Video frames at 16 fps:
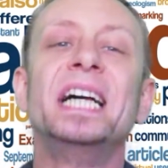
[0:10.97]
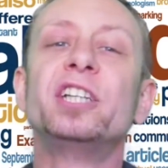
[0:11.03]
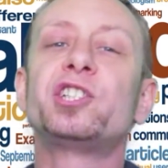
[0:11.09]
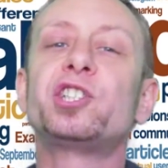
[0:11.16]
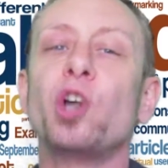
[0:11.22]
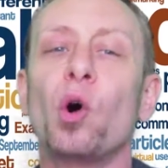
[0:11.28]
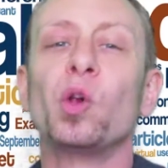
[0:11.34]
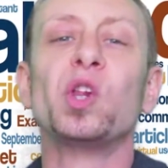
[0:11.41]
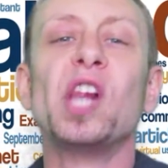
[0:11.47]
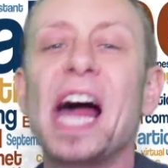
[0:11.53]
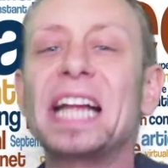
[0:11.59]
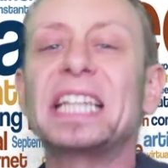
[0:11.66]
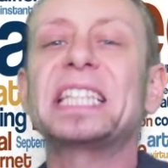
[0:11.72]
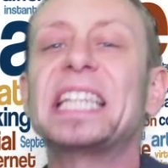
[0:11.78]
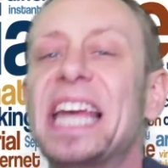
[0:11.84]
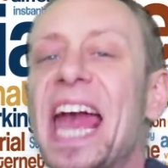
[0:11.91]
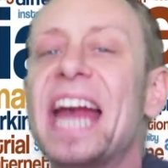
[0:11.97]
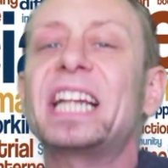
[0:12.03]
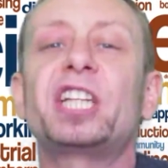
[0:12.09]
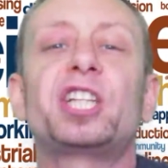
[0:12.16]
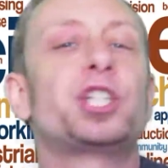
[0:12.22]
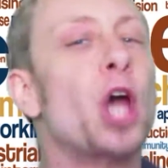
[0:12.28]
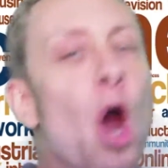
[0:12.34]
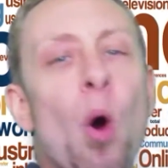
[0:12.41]
So let's
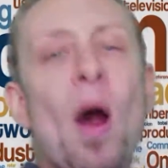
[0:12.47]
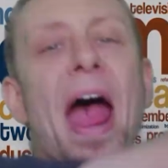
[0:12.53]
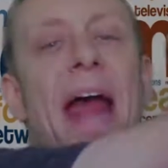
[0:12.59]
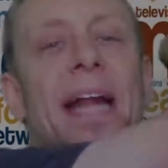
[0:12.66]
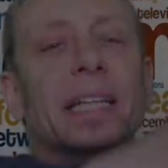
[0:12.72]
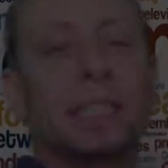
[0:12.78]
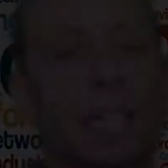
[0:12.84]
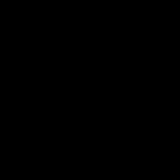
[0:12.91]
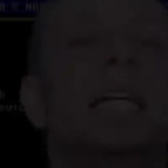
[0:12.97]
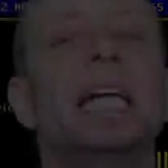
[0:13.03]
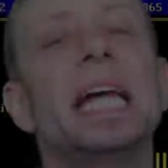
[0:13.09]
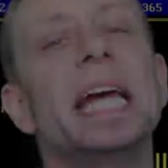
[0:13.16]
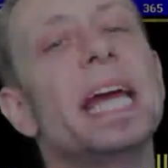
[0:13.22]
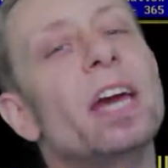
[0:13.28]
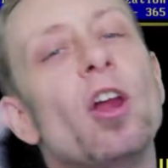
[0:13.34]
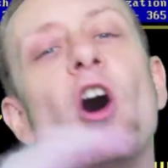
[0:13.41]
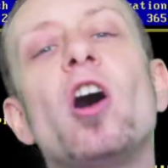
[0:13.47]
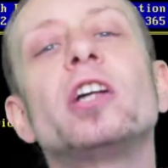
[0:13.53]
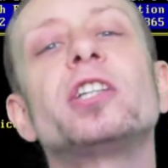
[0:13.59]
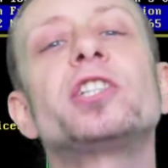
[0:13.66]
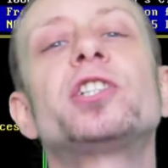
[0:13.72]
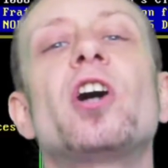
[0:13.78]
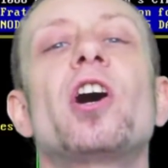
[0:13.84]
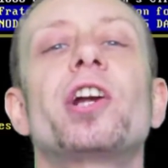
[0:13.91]
get to it. It all
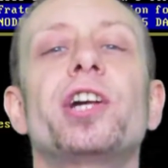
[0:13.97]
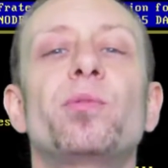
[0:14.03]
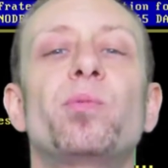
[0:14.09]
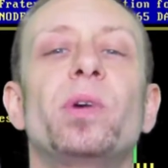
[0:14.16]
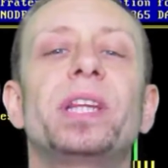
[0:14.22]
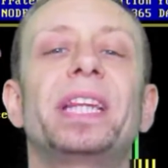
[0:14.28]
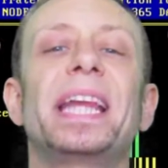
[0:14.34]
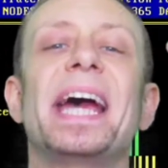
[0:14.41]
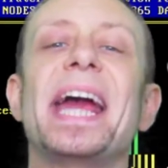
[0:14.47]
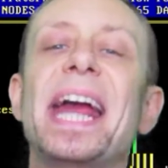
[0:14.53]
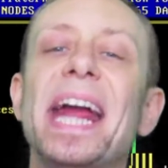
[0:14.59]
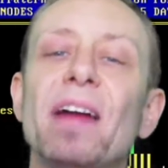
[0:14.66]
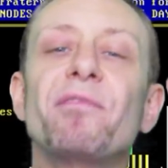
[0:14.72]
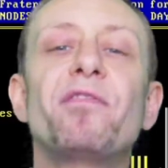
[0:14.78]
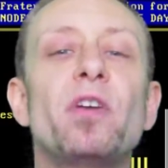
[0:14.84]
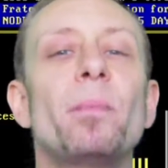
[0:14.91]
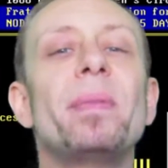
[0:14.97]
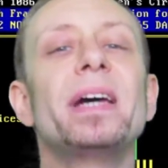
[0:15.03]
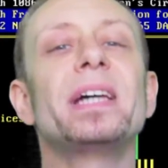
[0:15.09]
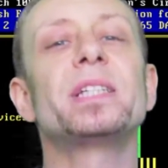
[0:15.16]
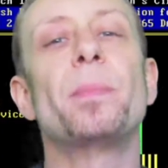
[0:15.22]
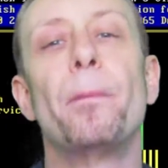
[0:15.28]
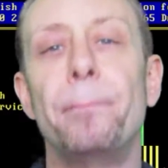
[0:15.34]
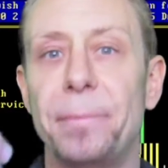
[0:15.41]
started with the
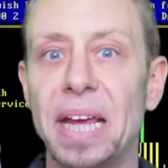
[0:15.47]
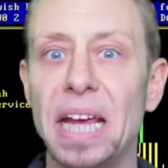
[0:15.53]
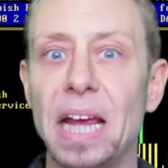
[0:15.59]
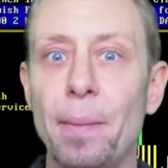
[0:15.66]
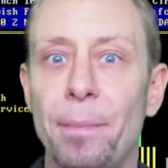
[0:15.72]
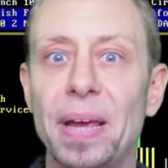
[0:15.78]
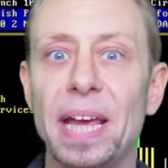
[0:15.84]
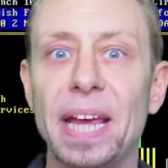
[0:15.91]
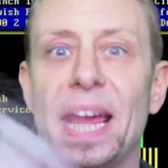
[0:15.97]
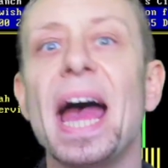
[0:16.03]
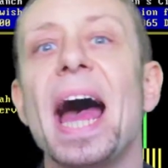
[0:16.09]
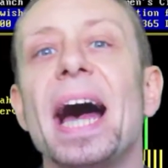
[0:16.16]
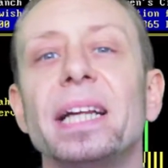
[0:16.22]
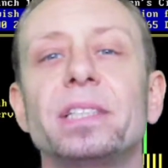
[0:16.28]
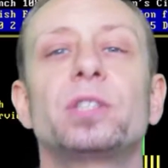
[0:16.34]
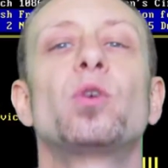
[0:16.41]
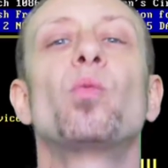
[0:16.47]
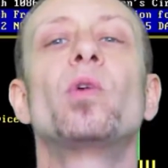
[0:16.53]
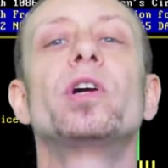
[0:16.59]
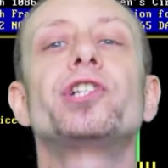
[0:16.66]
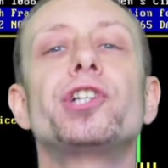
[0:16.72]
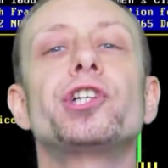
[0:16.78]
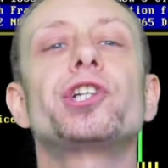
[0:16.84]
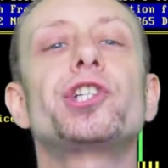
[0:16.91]
infamous BBS,
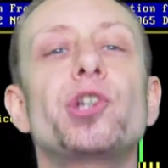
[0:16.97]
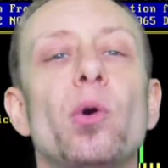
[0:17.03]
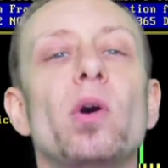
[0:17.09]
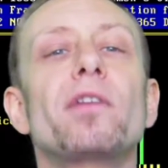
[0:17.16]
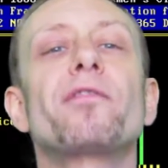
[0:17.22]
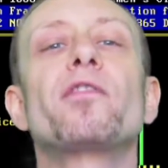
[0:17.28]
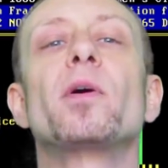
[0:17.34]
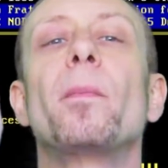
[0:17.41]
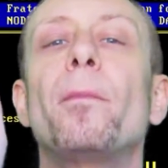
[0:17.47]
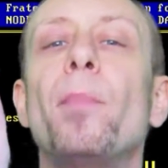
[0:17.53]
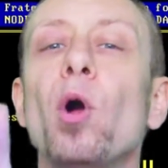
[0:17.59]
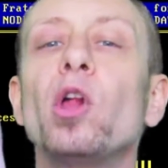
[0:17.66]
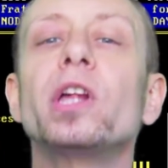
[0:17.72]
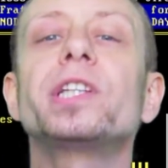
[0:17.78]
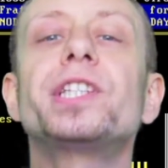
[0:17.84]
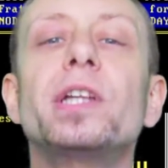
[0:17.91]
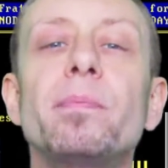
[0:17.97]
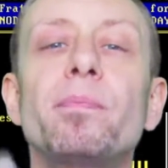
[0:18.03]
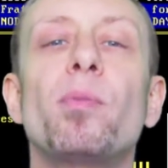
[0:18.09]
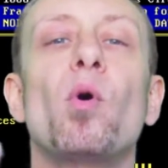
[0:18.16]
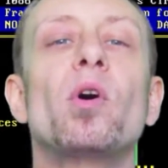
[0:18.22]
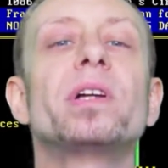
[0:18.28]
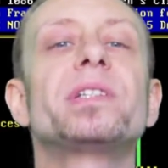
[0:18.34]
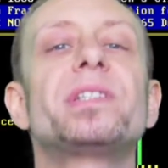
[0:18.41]
which is short for Bulletin
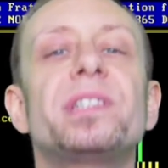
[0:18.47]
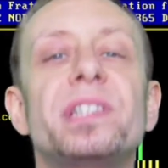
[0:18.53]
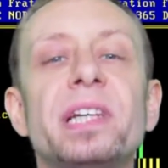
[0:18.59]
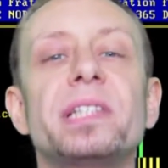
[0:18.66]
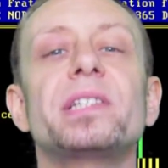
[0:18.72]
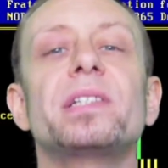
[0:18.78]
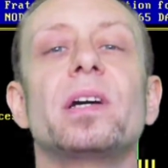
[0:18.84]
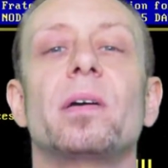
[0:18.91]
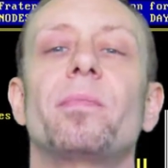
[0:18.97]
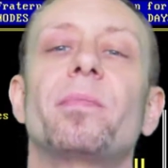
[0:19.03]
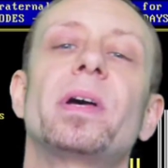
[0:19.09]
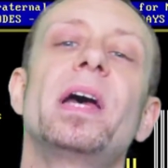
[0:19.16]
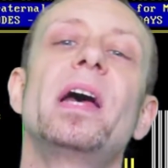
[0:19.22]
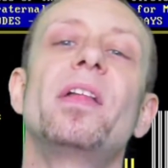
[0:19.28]
Board System.